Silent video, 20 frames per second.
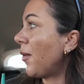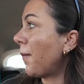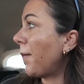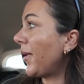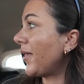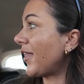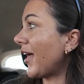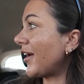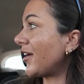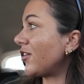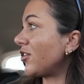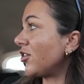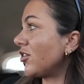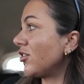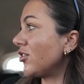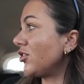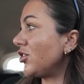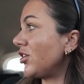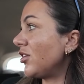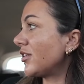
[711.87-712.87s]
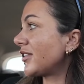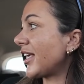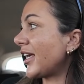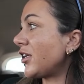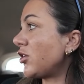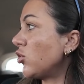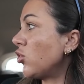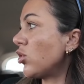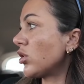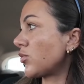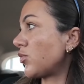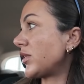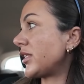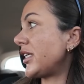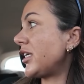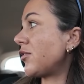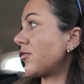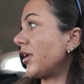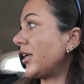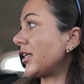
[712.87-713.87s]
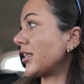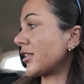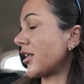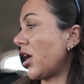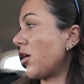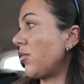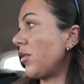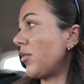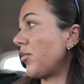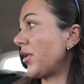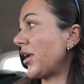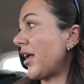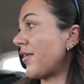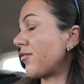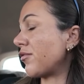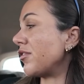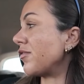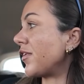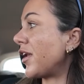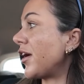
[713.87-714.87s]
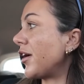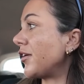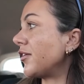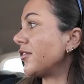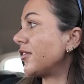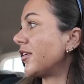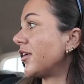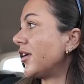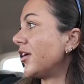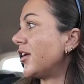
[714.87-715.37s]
but then say yours was equally as low, we would never have known.